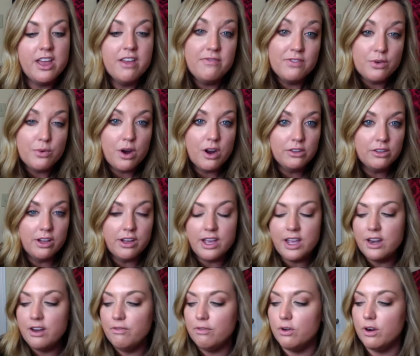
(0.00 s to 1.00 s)
if you are
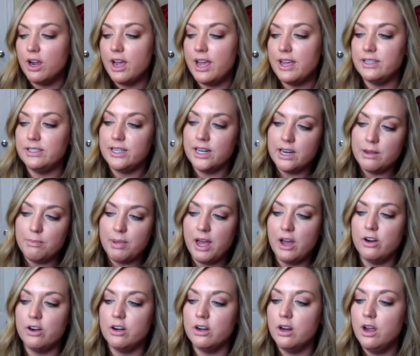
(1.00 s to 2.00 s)
looking for a setting
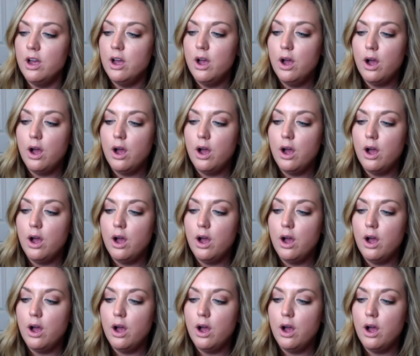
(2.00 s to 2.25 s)
powder